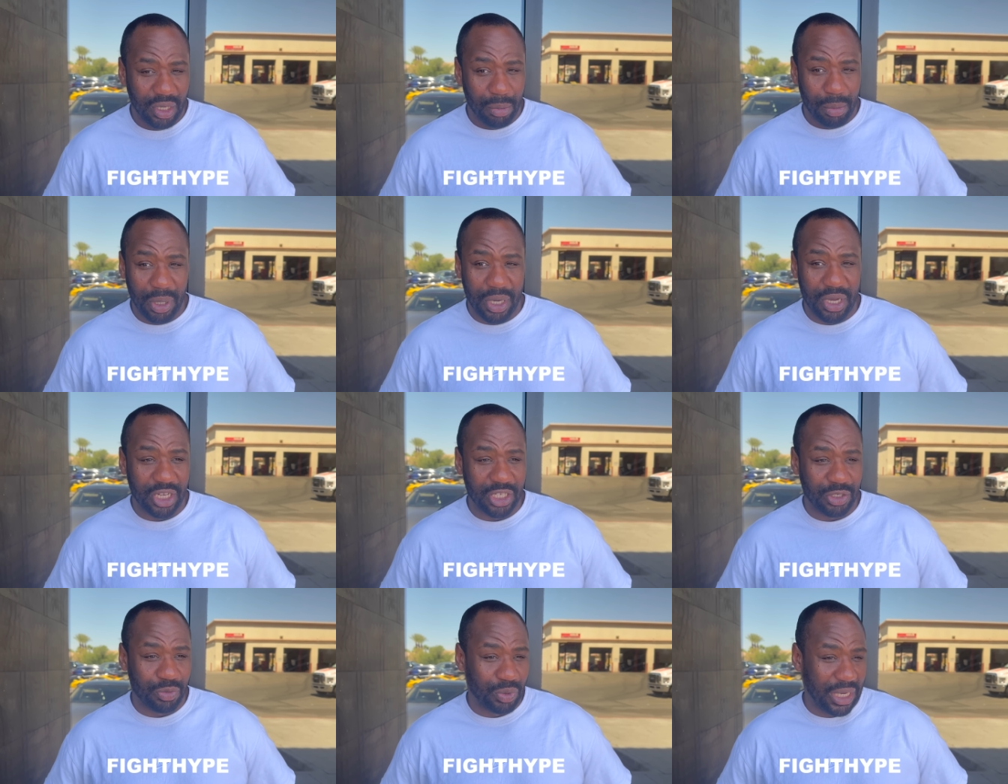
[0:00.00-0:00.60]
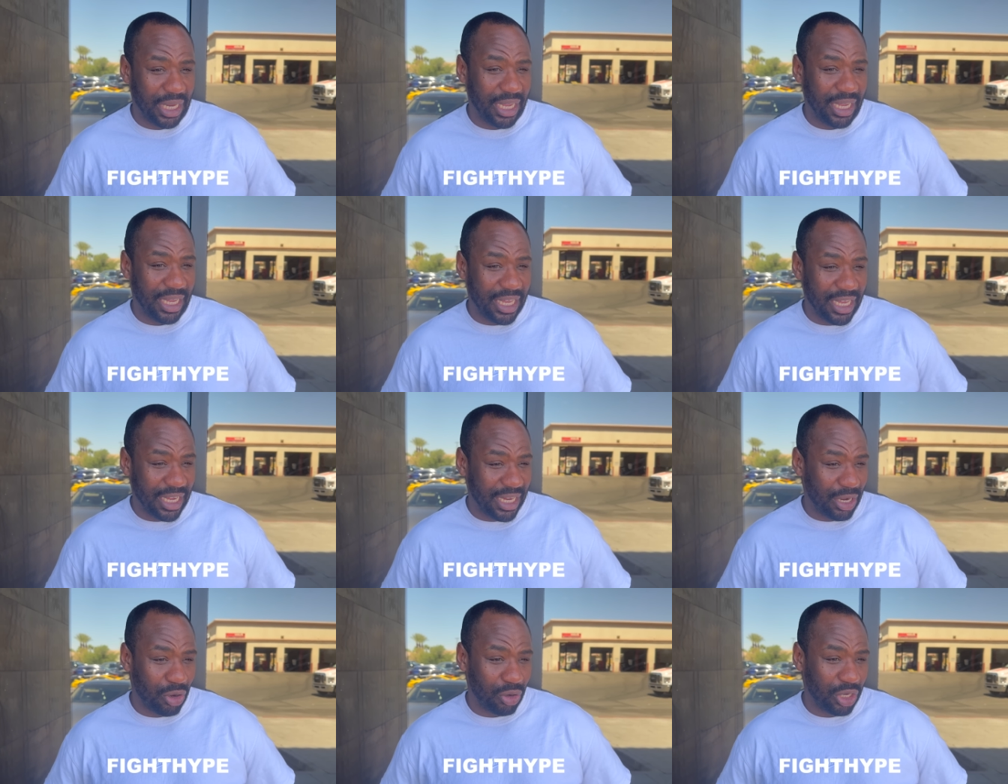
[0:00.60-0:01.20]
Because when they
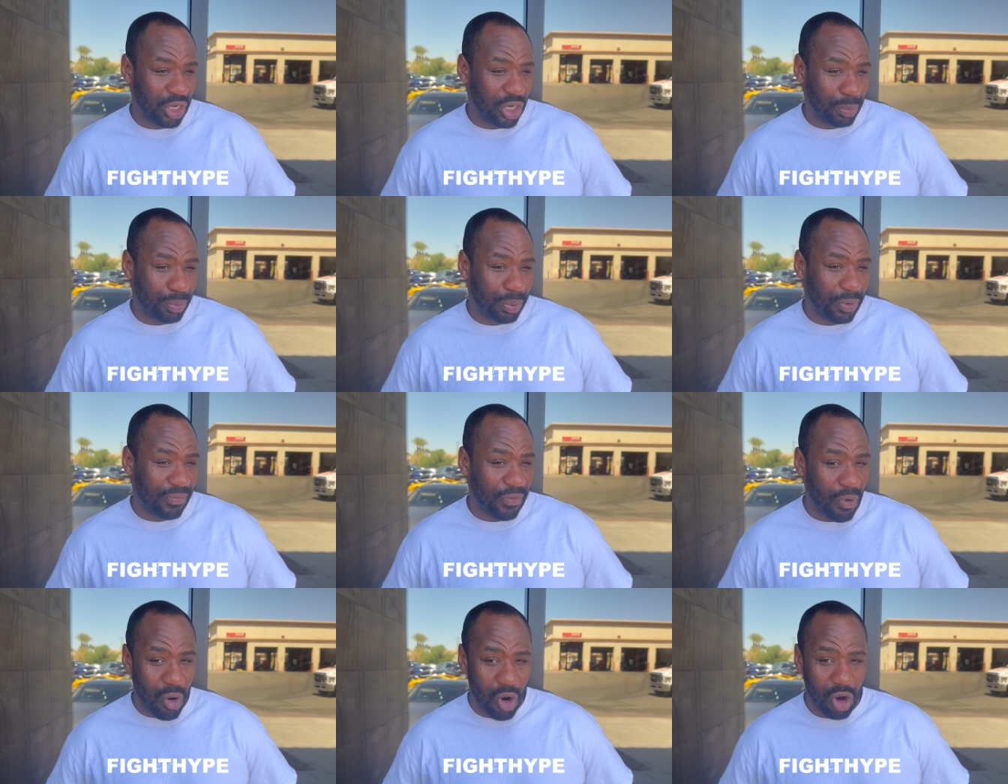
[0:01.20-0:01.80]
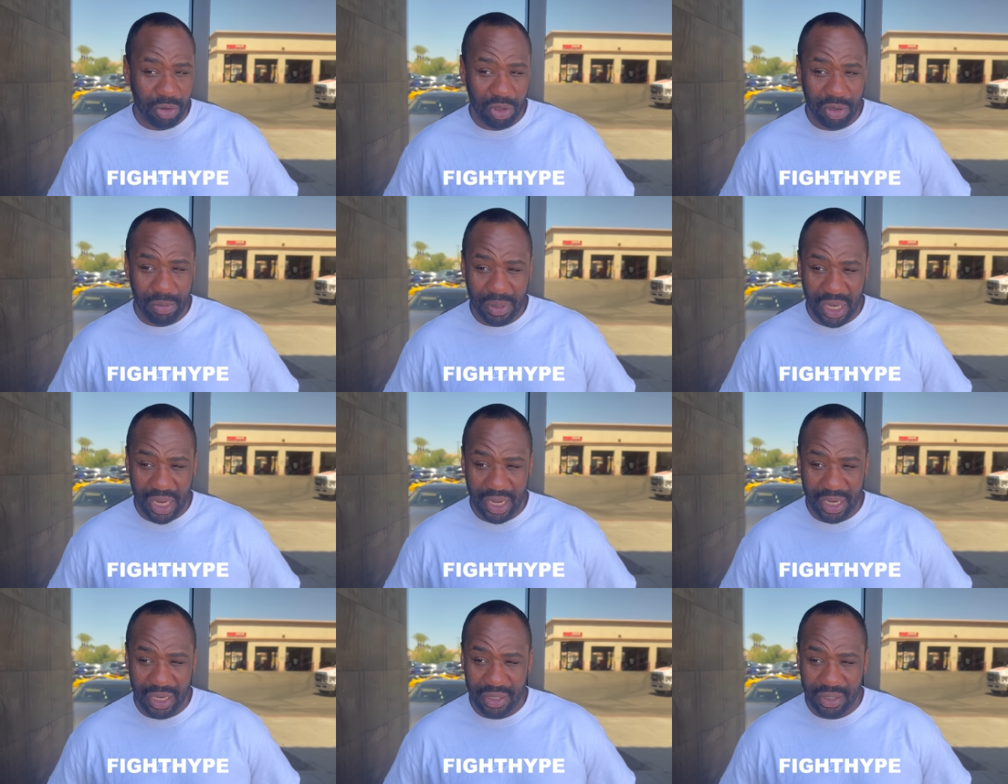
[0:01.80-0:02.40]
get on there and perform, you be
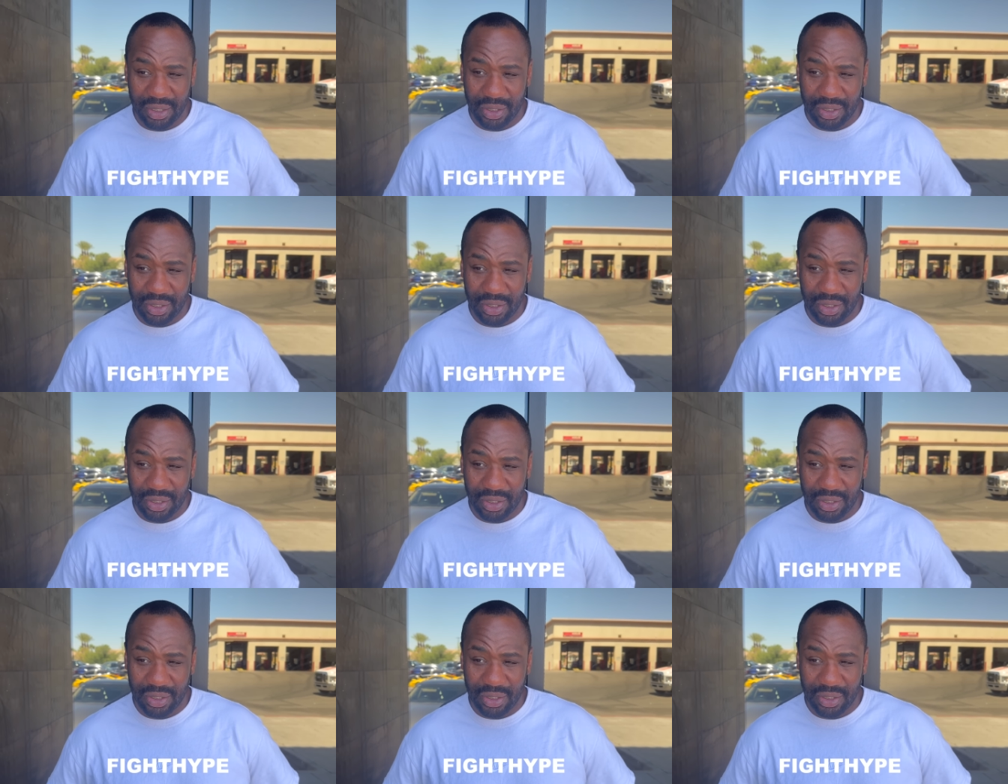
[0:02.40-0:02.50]
like,